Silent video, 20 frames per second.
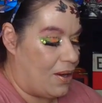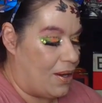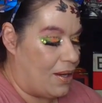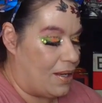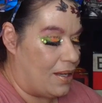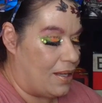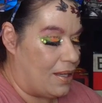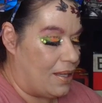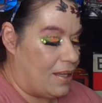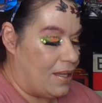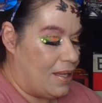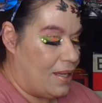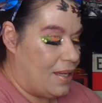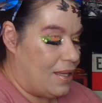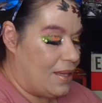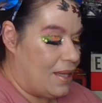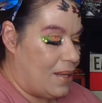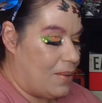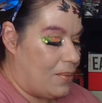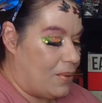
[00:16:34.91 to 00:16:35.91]
They were a
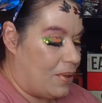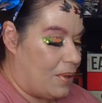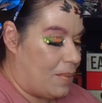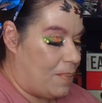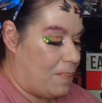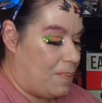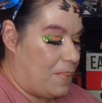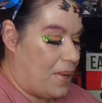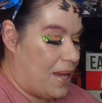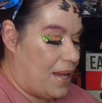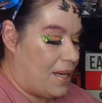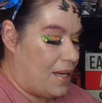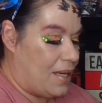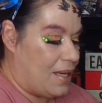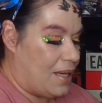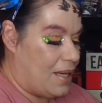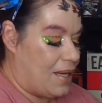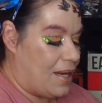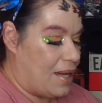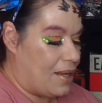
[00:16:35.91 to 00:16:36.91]
pain in the neck to
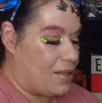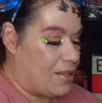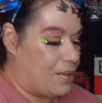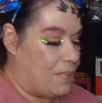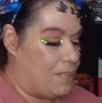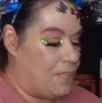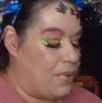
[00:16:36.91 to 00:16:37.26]
put on.